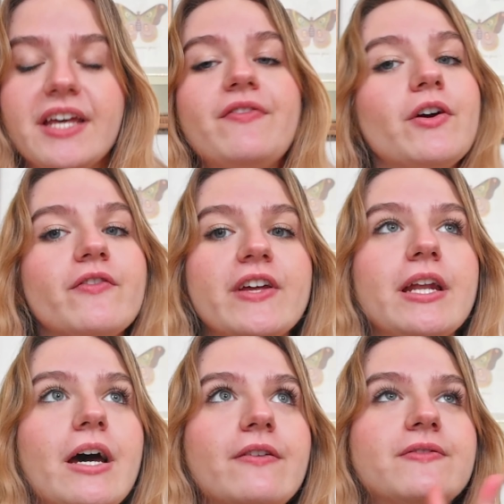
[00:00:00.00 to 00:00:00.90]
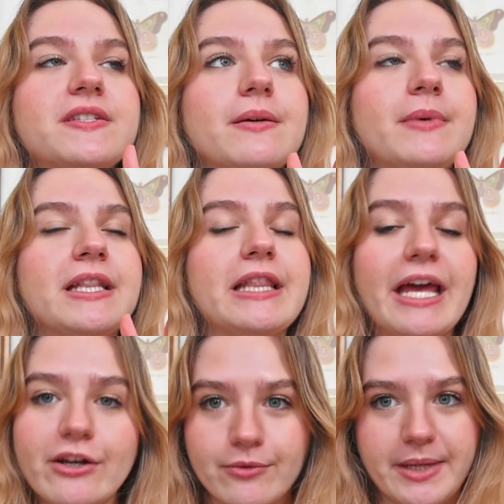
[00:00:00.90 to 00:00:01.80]
Then for a bit of some
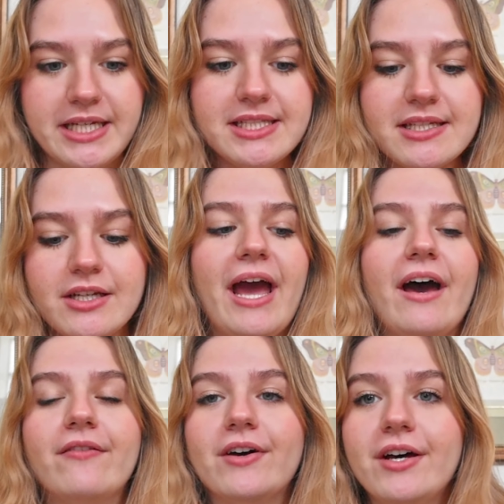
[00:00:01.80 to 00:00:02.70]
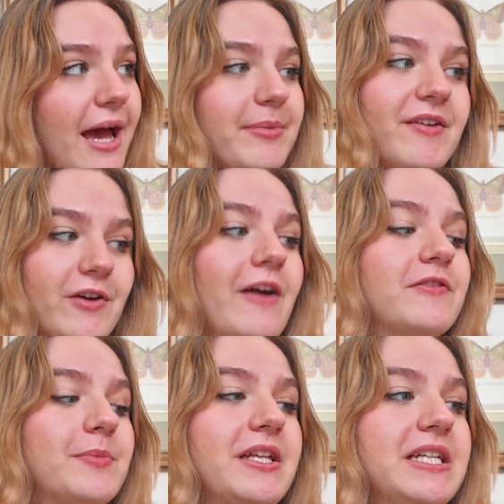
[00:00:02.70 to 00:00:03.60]
lighter reads, we have Happy Ever
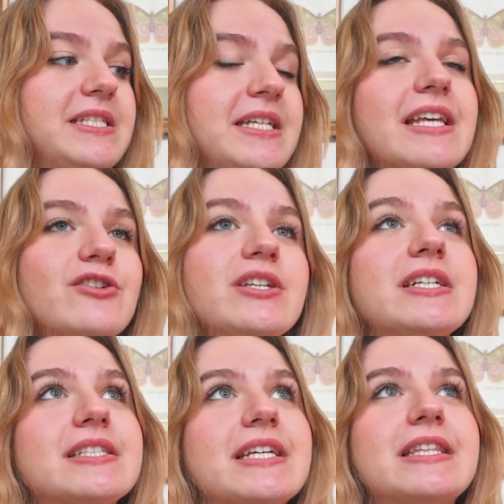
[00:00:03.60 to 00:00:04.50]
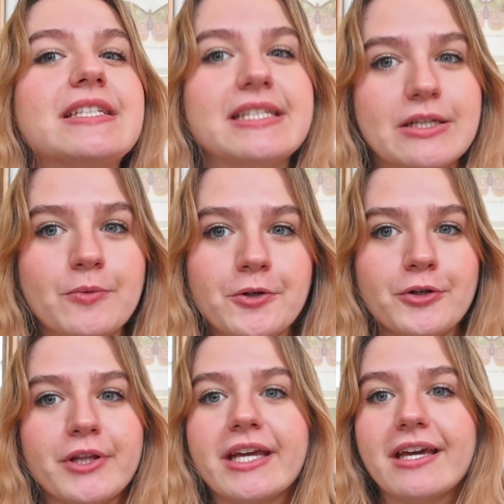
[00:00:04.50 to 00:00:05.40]
After playlist. This actually is like the sequel
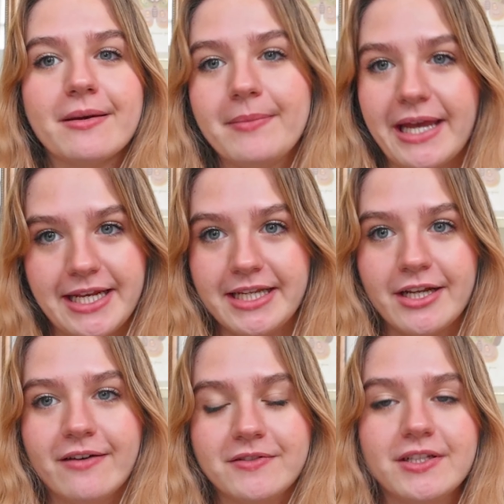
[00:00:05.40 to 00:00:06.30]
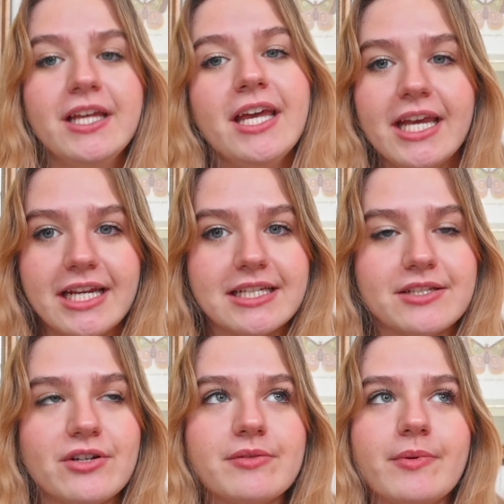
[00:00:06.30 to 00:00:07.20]
or like a companion novel in a
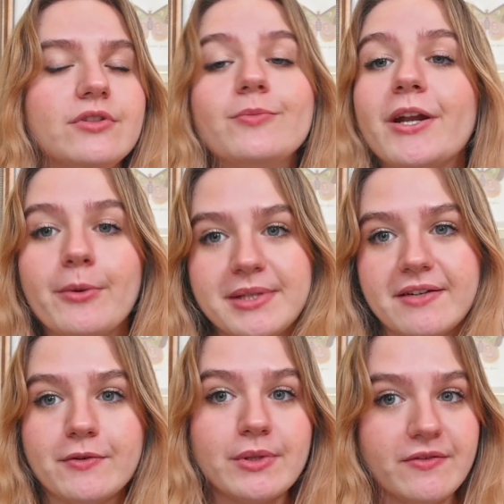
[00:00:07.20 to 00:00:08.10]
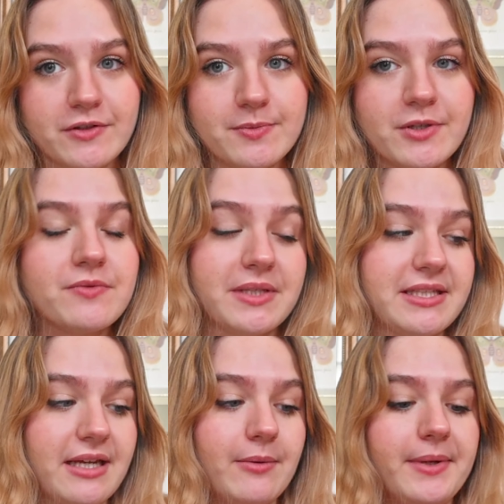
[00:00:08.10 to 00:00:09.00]
series, but you by no means have to read the first book to read
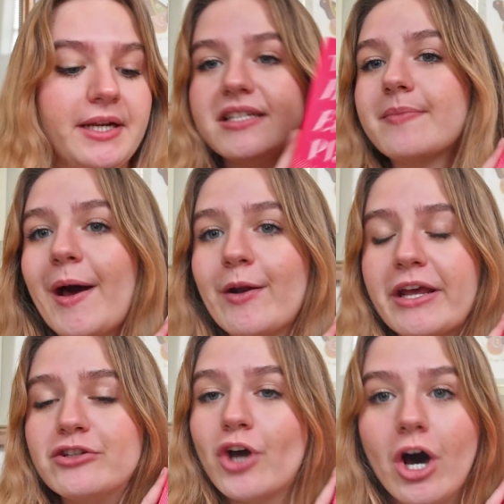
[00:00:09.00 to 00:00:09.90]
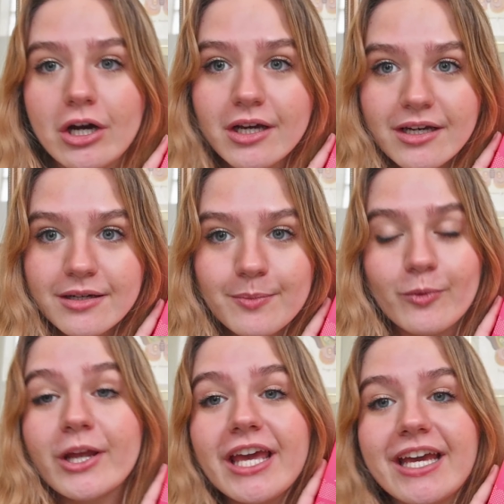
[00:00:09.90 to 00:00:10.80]
the second one. This is about a dog
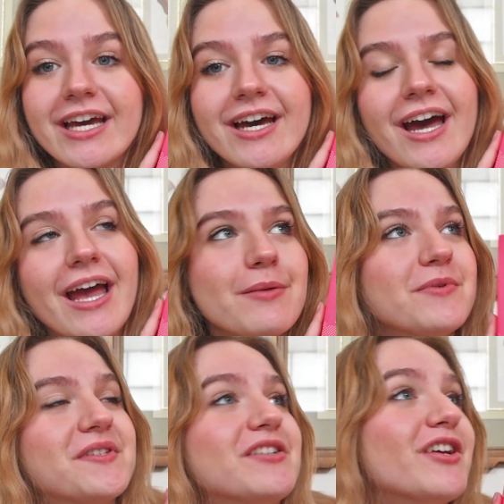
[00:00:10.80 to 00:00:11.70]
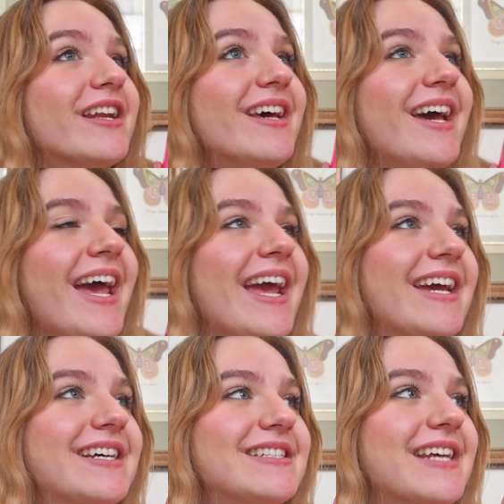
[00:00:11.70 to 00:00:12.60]
bringing a musician
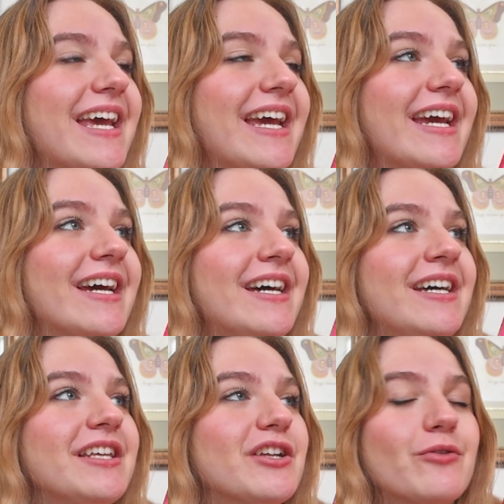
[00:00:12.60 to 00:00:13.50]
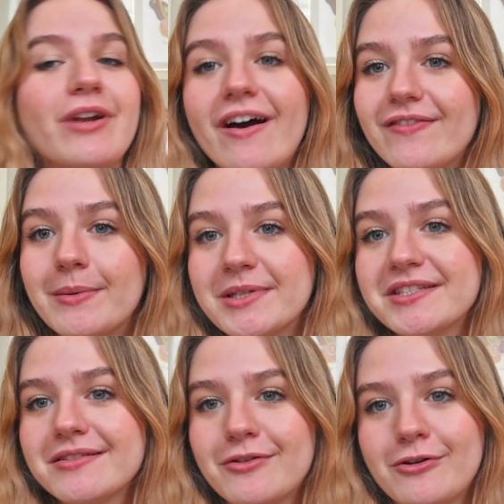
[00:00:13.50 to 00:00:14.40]
and a, you know, not
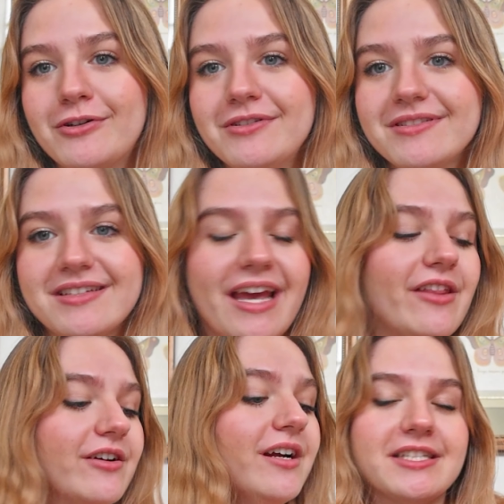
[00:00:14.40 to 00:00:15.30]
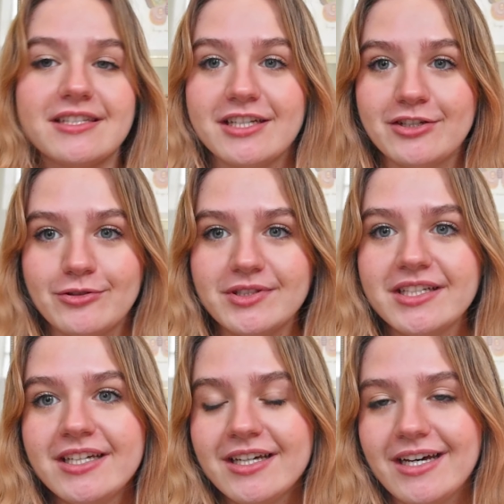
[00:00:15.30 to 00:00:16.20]
famous girl together. This is an adult
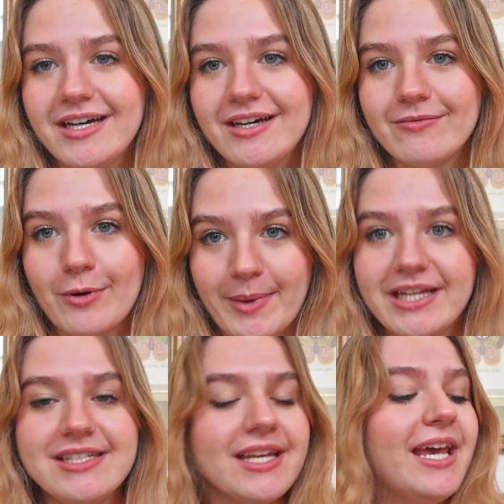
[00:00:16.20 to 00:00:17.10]
romance.